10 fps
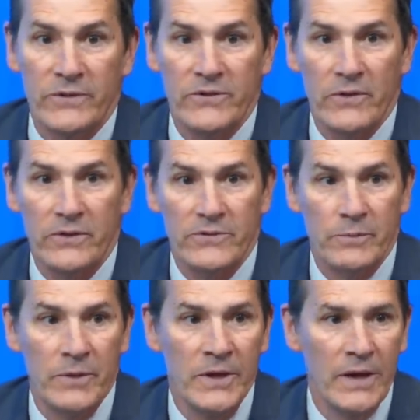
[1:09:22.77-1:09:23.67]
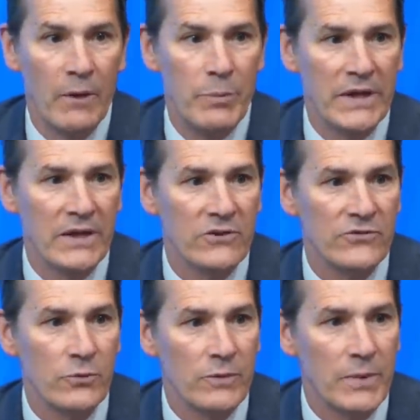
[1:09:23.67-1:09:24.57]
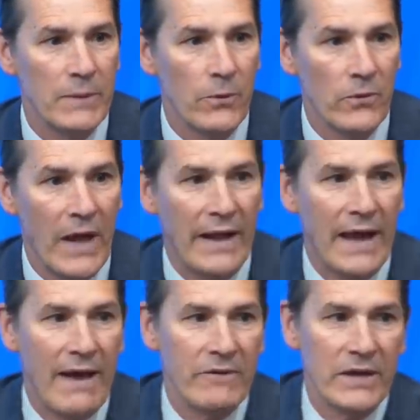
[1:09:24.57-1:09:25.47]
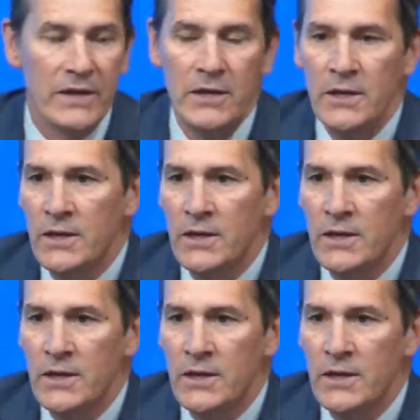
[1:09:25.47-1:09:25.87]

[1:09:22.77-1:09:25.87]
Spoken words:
So there's a big issue with people not having